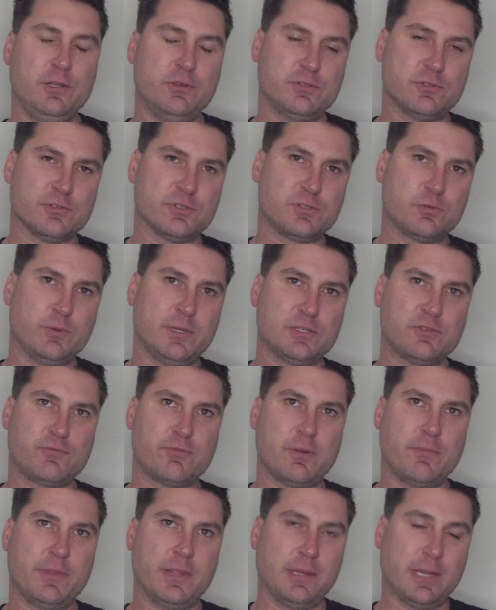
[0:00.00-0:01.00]
users switch
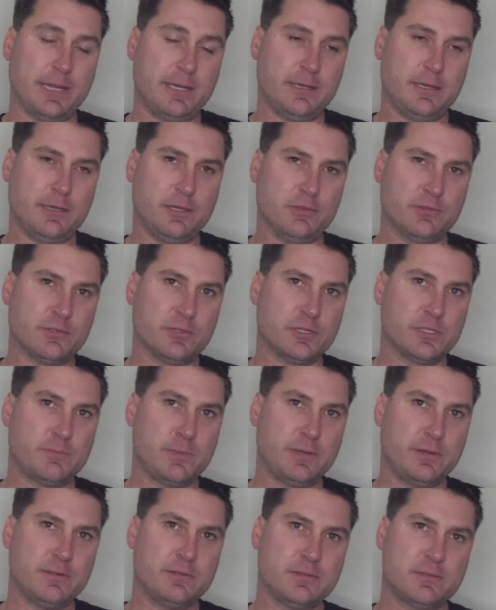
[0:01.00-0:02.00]
from the Lightning user
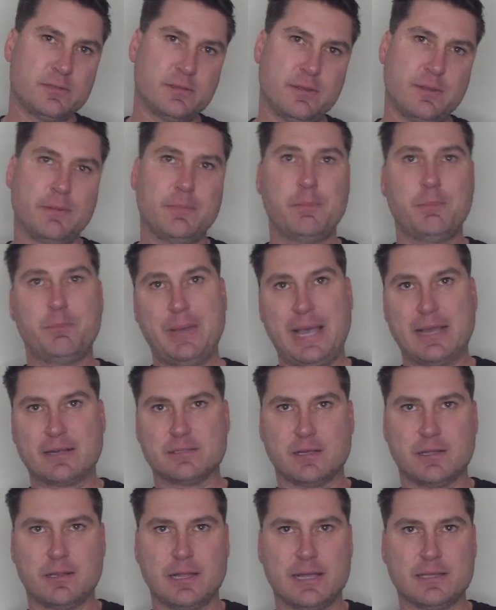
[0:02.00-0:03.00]
experience back
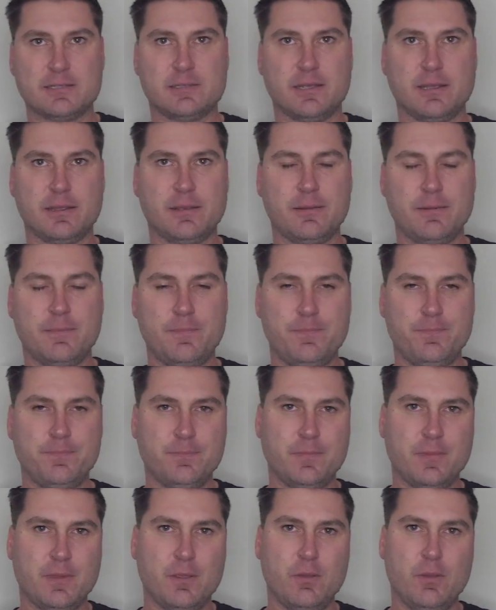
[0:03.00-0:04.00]
to Classic.
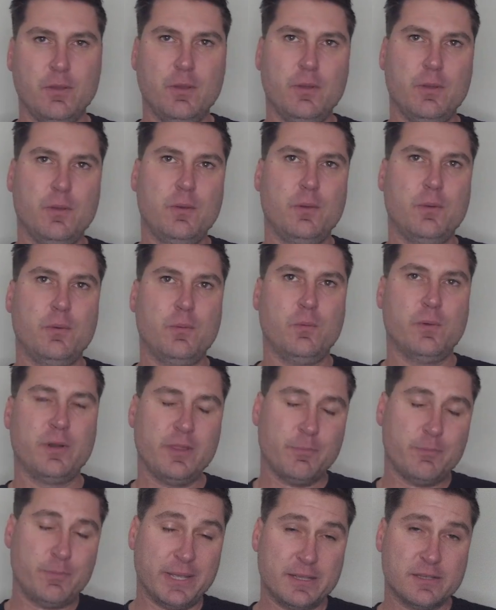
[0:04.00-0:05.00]
One
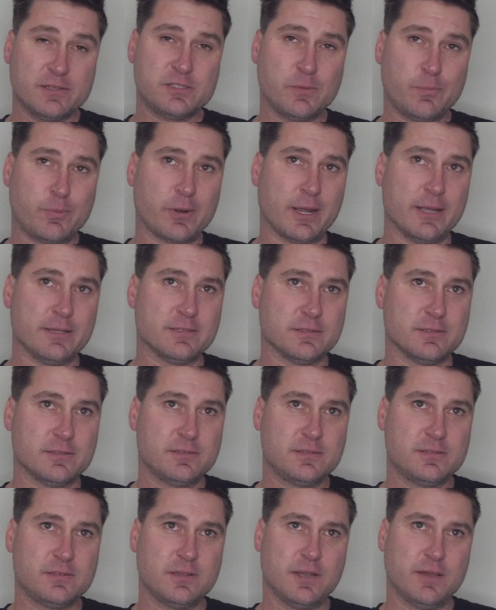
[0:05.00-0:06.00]
of the biggest
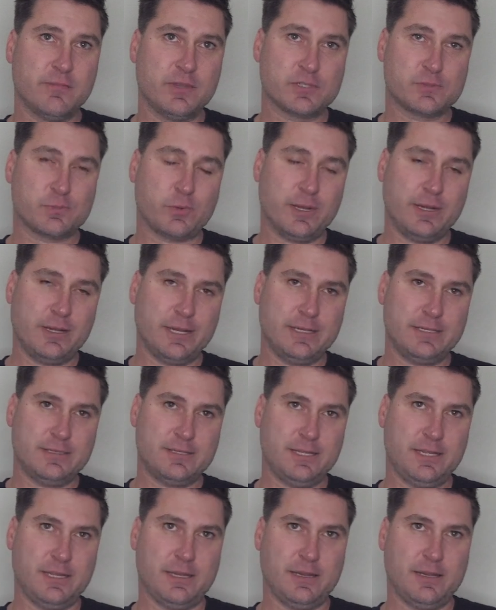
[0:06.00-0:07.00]
surprises of the Spring
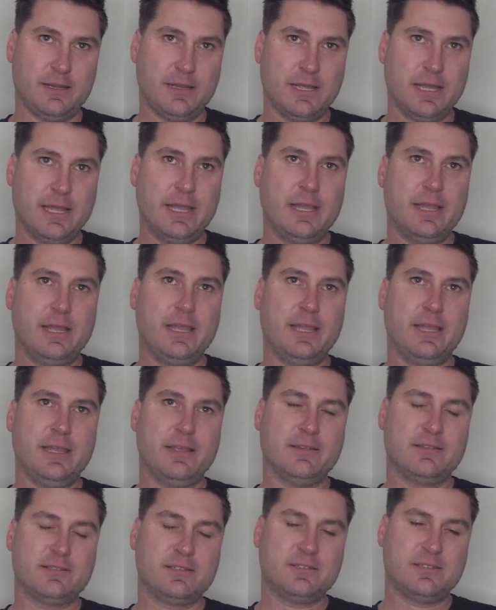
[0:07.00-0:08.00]
19
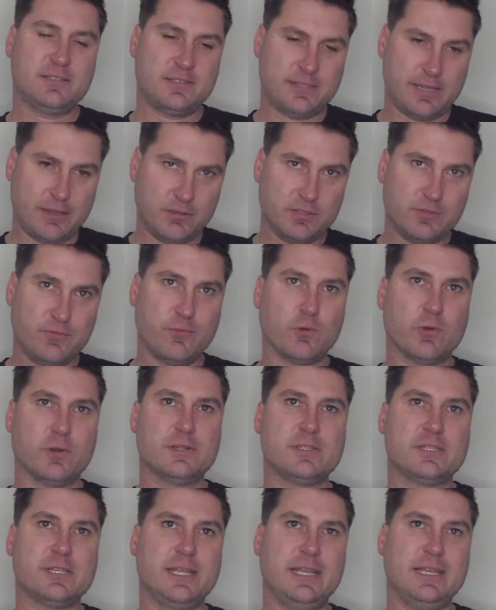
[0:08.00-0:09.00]
is
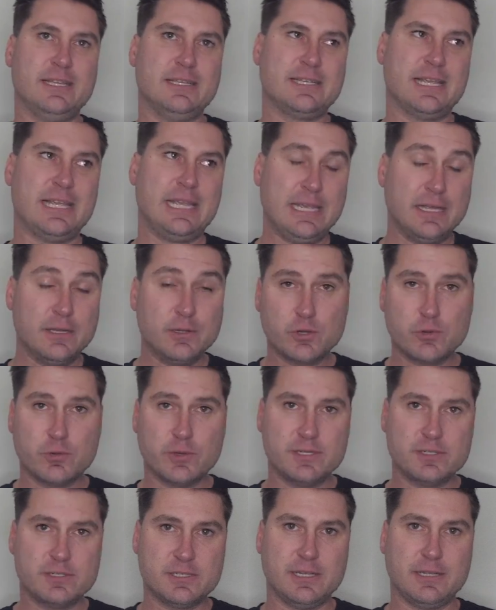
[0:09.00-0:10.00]
Salesforce is
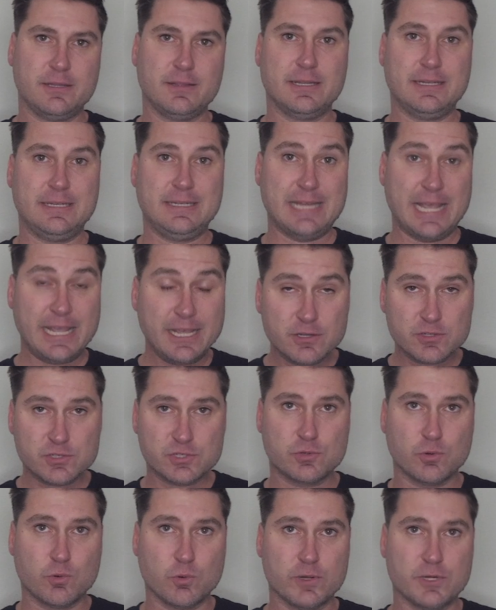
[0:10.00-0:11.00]
increasing the data
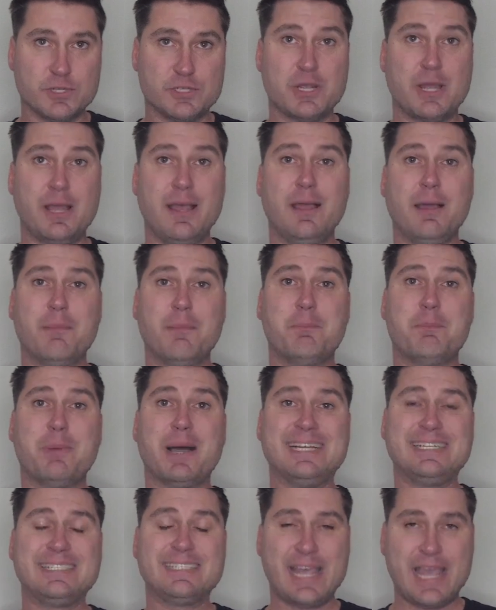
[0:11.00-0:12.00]
storage
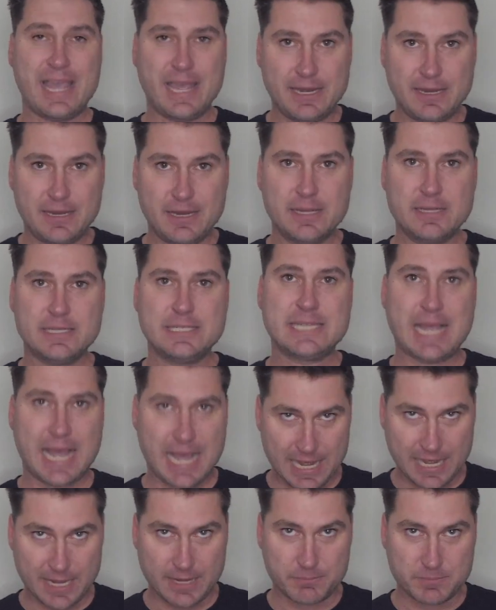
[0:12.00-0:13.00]
by 10
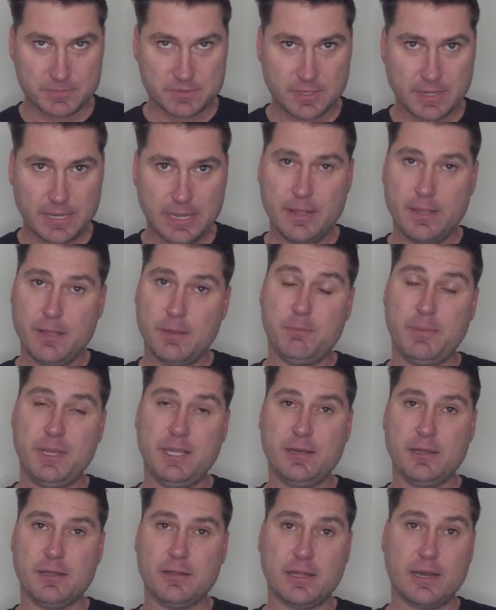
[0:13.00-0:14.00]
times,
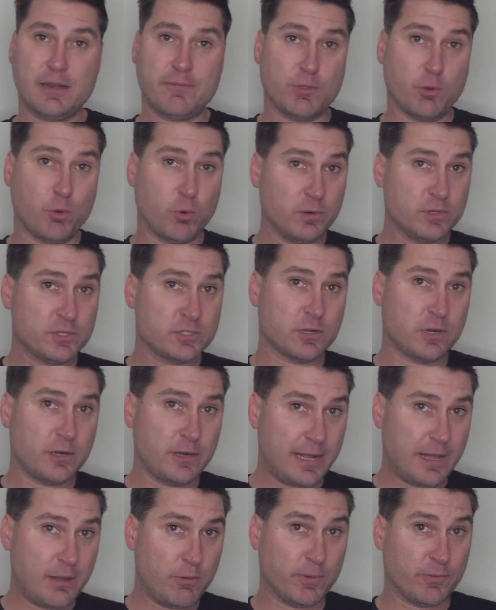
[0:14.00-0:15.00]
meaning that if the org
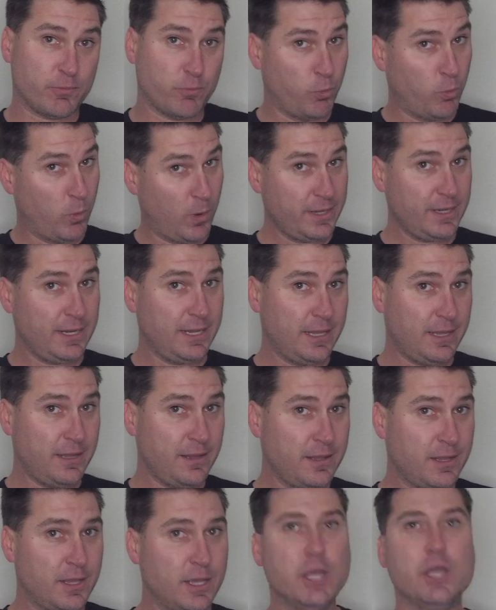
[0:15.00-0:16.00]
started out with 1
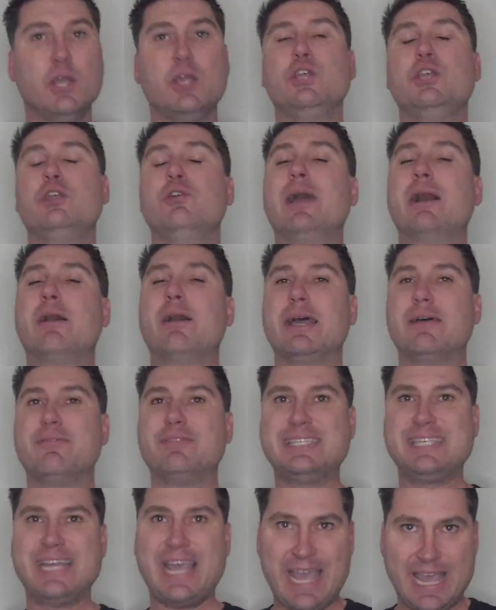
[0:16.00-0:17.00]
gig, you now
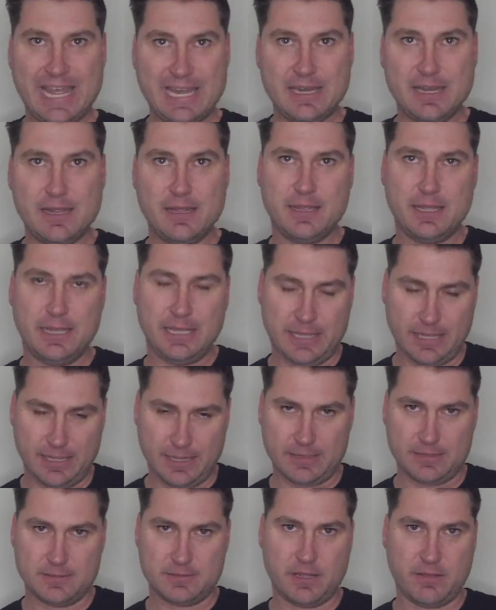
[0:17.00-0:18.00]
have 10
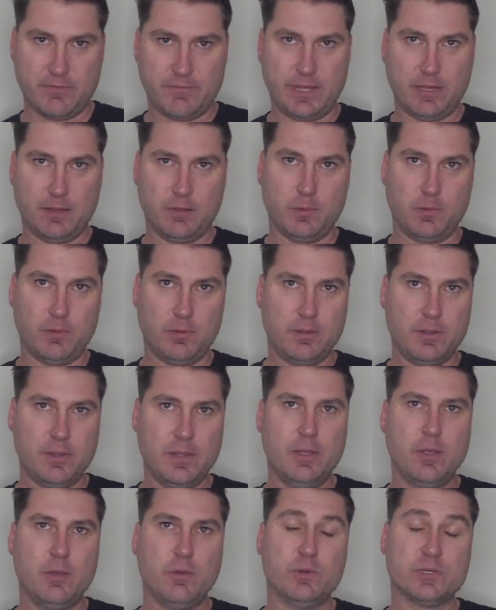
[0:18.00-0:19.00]
gigs available,
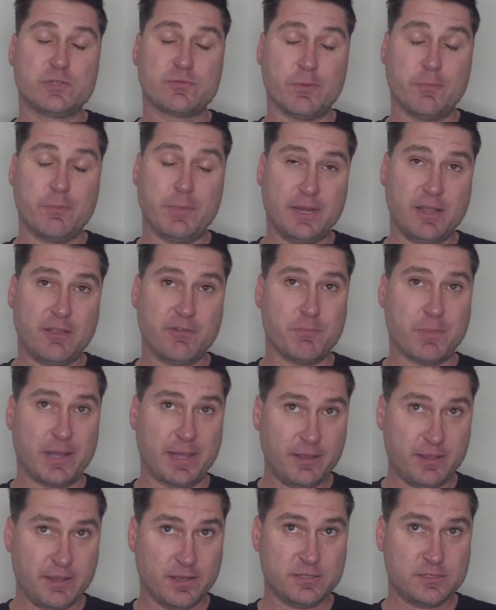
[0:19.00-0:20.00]
which for many of
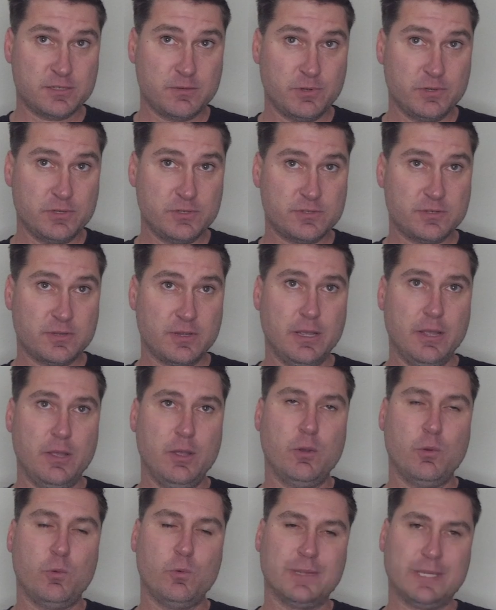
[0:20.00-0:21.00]
my customers
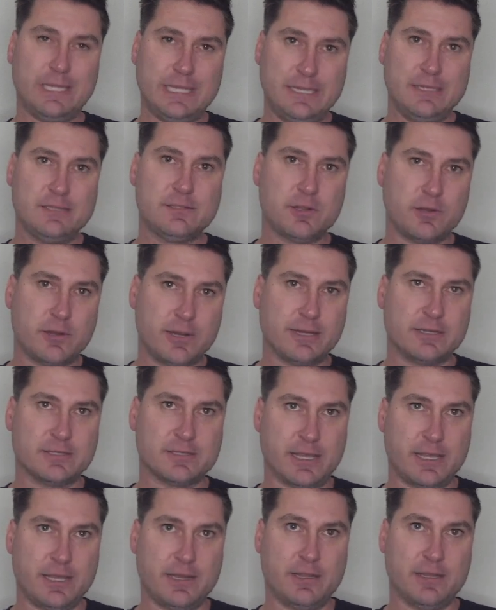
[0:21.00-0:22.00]
will ease their
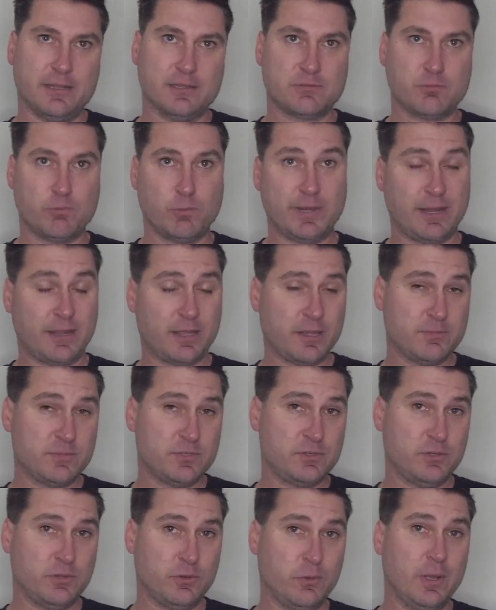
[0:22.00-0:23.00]
anxieties when it comes
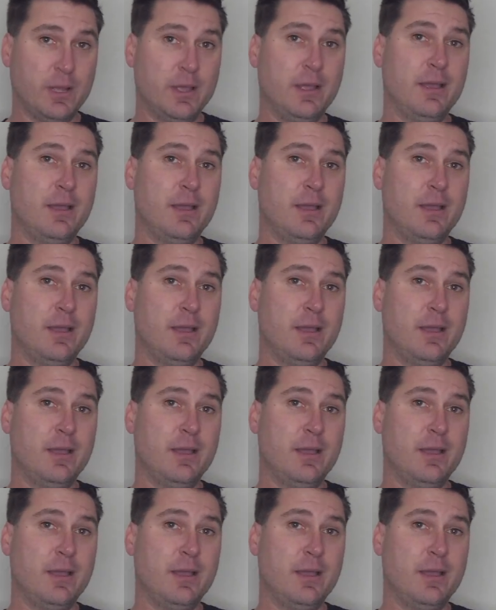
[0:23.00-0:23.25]
to